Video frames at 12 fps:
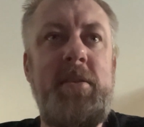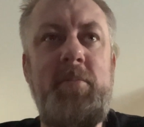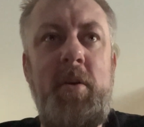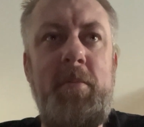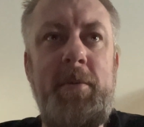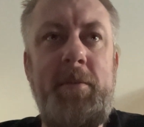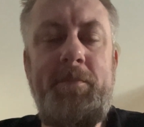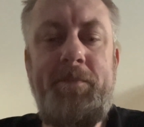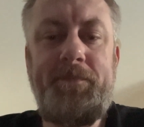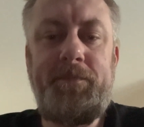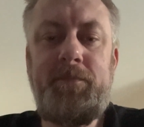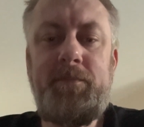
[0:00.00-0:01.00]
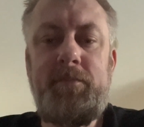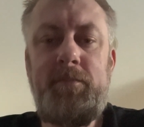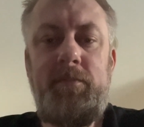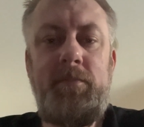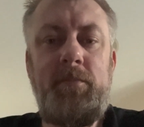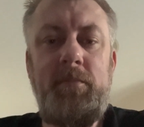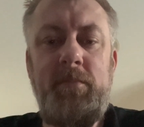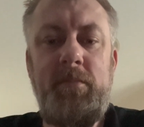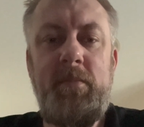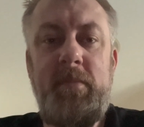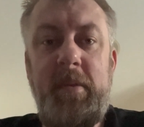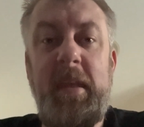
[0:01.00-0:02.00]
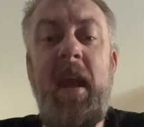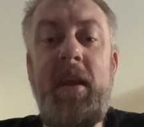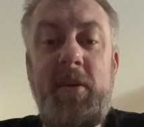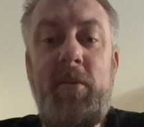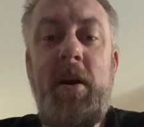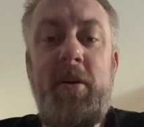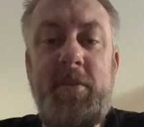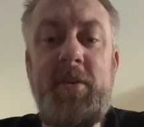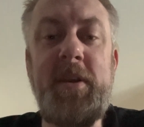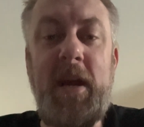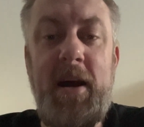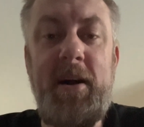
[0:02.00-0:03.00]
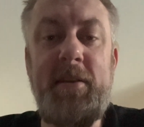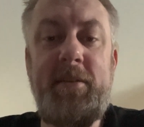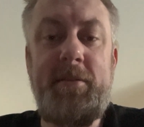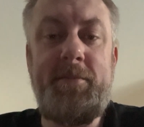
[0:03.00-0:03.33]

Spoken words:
moment. Yeah, you are until you aren't.